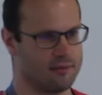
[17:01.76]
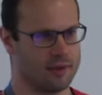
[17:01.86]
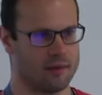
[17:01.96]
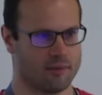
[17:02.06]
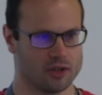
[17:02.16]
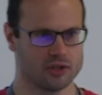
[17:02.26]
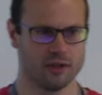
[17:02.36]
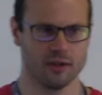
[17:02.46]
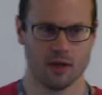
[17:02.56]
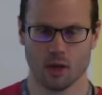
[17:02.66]
for that
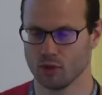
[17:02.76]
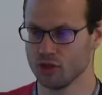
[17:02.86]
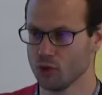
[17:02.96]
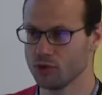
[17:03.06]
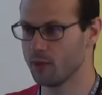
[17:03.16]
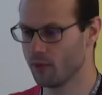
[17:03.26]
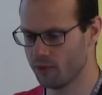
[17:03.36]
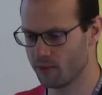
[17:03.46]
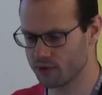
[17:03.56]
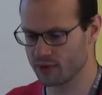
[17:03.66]
function, which is usually
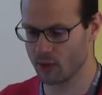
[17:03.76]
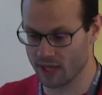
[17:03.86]
the first time you